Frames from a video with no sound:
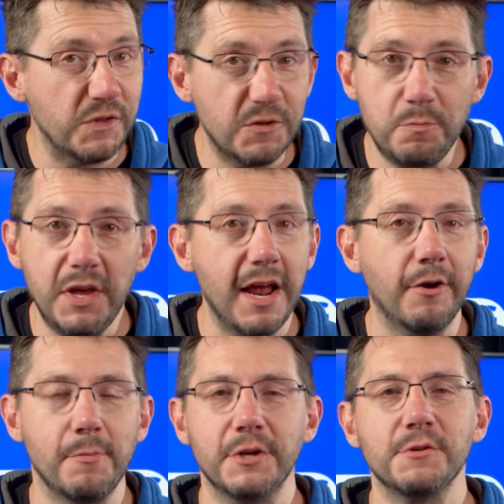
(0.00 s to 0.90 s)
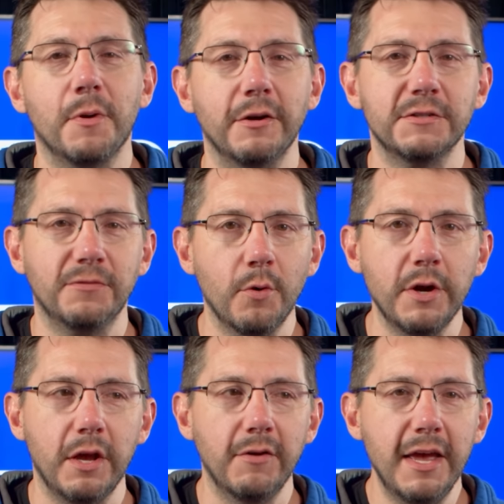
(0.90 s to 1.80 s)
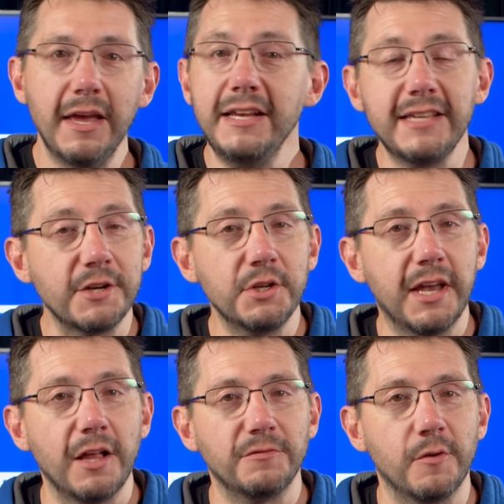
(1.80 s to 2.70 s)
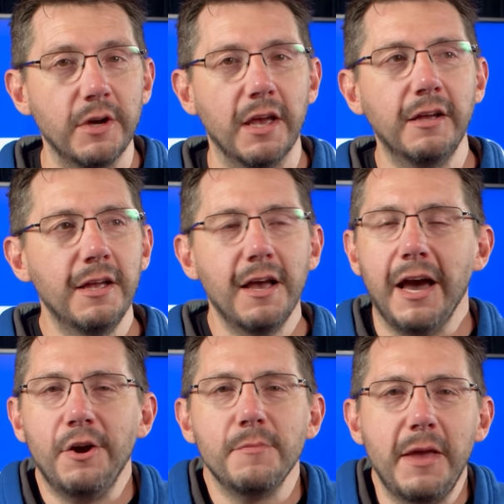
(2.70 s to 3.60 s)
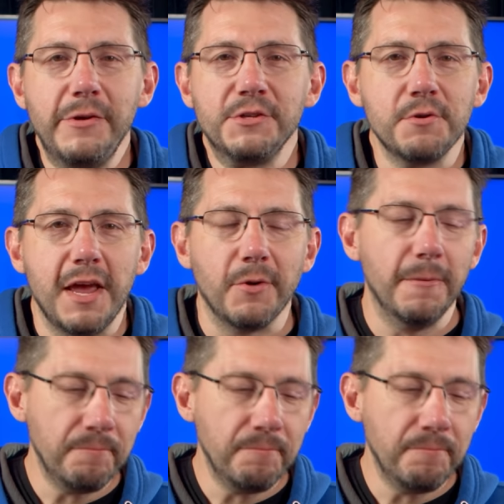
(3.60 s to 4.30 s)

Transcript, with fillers: spit out a bunch of parts for you. He's actually in California. I don't know, maybe he's your neighbor.